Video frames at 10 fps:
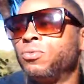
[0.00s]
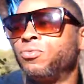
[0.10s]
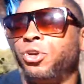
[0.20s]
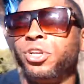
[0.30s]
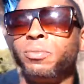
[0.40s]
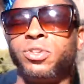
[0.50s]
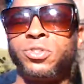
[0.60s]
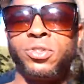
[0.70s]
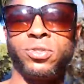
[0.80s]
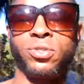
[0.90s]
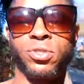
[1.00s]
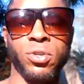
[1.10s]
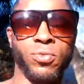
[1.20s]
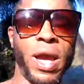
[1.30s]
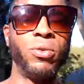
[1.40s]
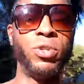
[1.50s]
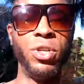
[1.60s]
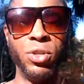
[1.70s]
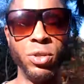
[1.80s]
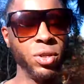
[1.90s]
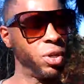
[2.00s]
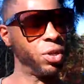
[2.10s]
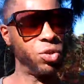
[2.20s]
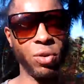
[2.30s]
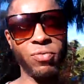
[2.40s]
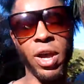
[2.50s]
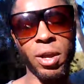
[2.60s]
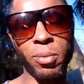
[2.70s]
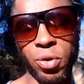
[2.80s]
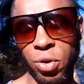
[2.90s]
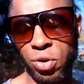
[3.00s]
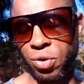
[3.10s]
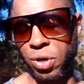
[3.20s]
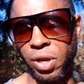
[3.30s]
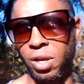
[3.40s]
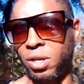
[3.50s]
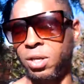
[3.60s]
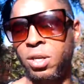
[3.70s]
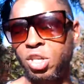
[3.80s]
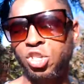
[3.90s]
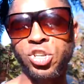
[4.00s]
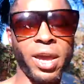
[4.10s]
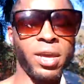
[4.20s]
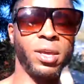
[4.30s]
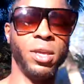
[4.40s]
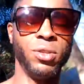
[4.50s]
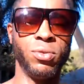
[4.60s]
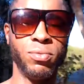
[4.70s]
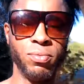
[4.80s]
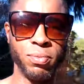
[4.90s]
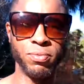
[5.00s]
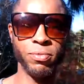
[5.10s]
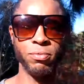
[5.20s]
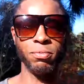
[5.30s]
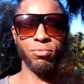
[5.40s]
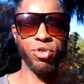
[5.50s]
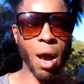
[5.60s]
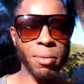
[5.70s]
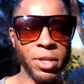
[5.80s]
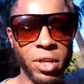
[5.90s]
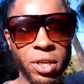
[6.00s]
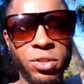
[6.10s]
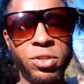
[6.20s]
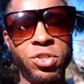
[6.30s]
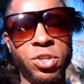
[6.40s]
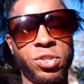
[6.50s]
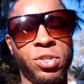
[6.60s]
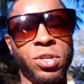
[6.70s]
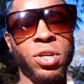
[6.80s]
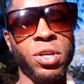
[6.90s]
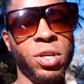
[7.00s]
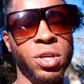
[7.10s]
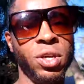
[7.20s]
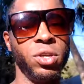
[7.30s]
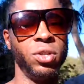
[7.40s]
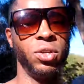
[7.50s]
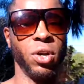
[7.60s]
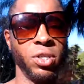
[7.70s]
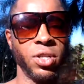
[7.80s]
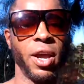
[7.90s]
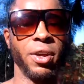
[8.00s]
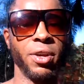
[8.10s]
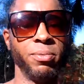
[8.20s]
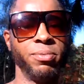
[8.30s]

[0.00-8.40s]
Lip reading: freedom is surrounding your environment, or you're in a shack and poverty is just your entire